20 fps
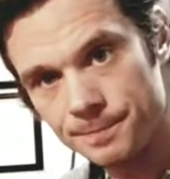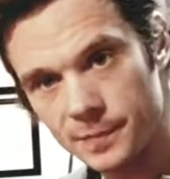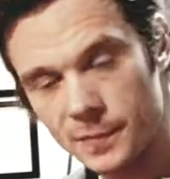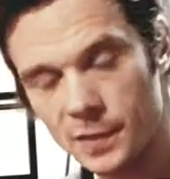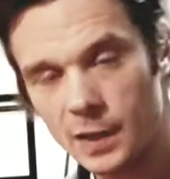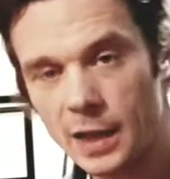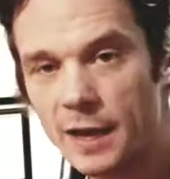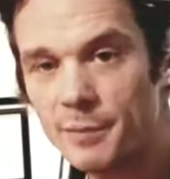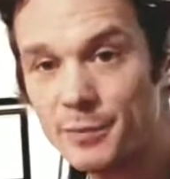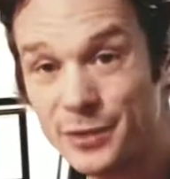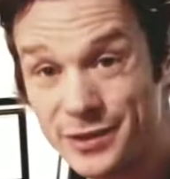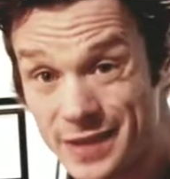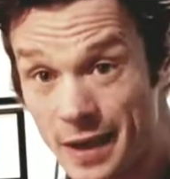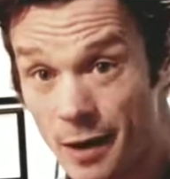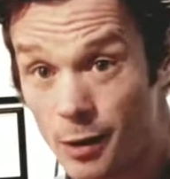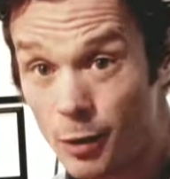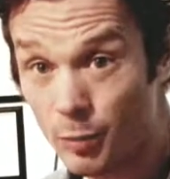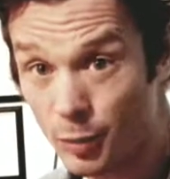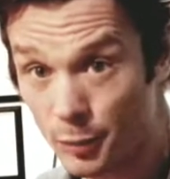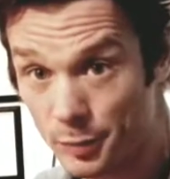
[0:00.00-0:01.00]
A lot of them are
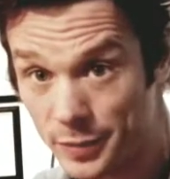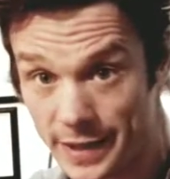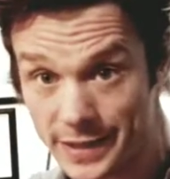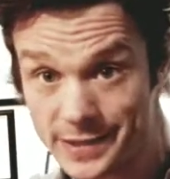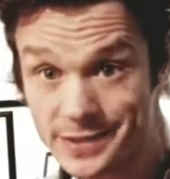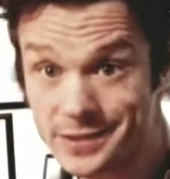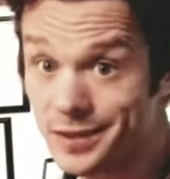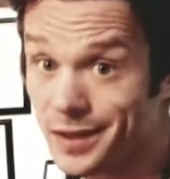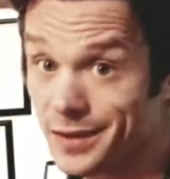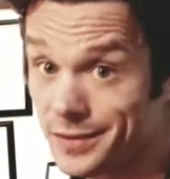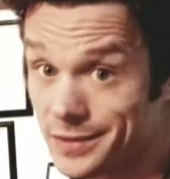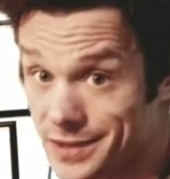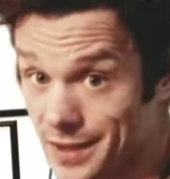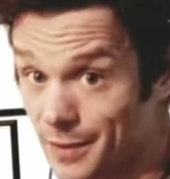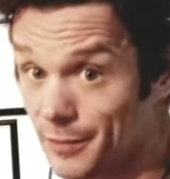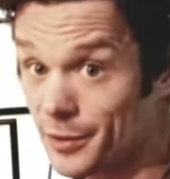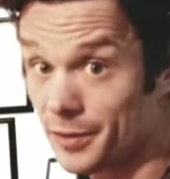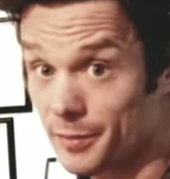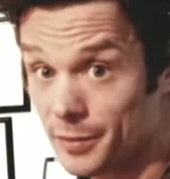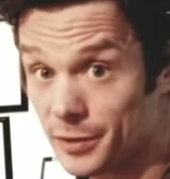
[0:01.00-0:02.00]
terrible pets.
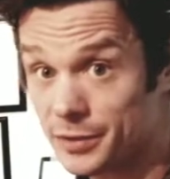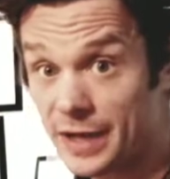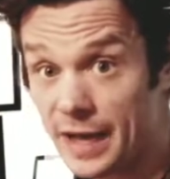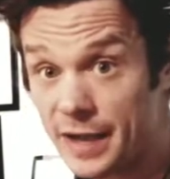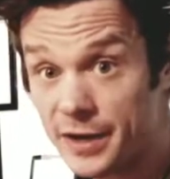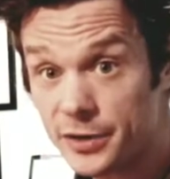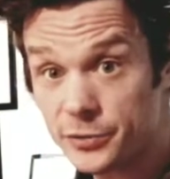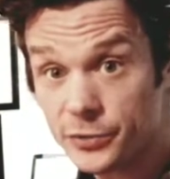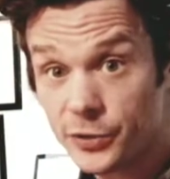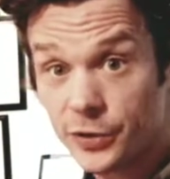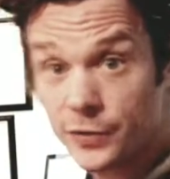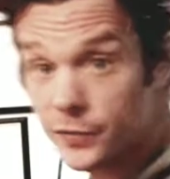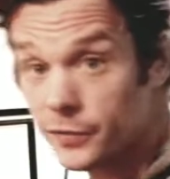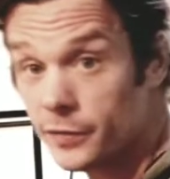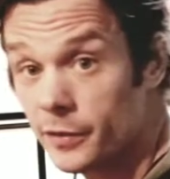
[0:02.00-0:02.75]
Some of them are dangerous.